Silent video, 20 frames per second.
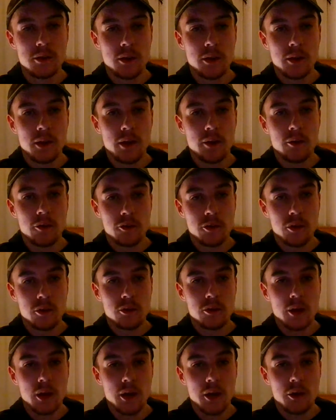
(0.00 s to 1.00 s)
the errors did
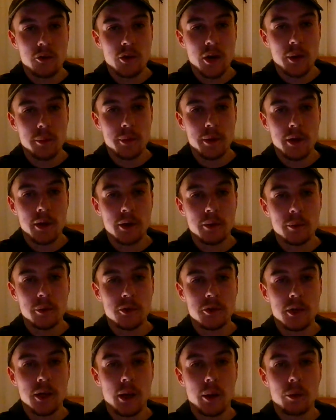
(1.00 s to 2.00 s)
start to creep in,
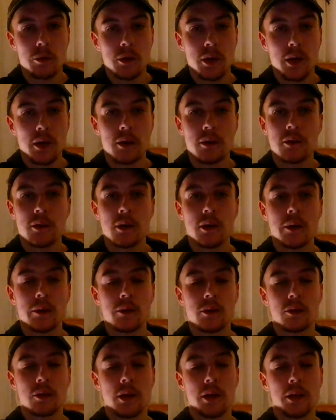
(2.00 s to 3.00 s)
which allowed KENIN
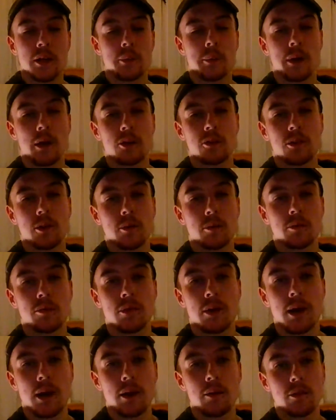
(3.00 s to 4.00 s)
to take the match
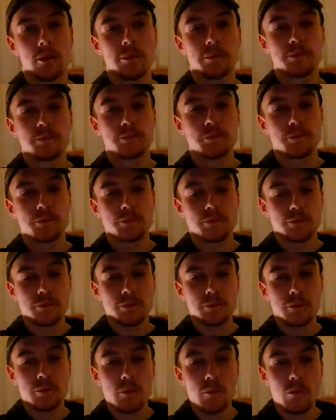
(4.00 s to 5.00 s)
7-5. And
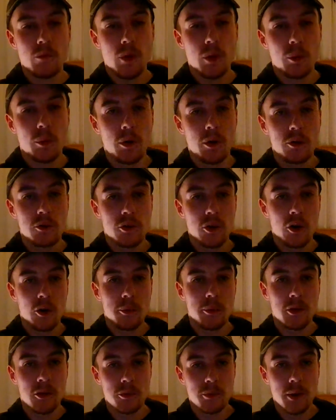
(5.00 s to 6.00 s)
what a
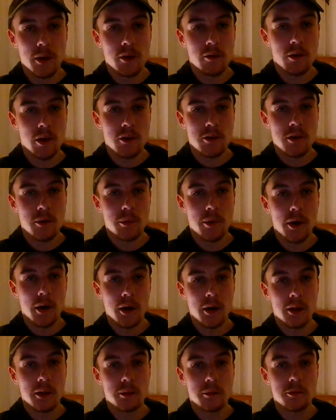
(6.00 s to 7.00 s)
tournament it's been for Ashley
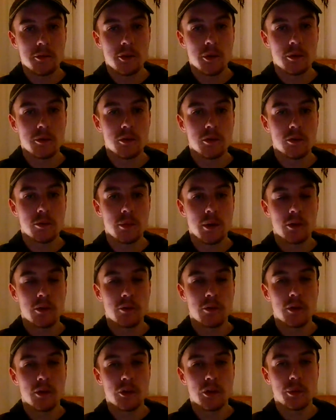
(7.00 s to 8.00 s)
Barty. I'm sure she was
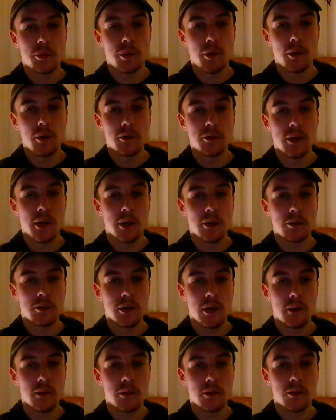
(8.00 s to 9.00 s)
massively disappointed to exit
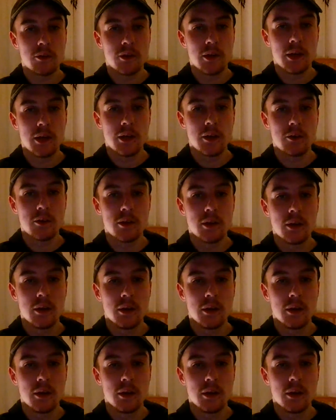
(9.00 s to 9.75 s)
at this stage.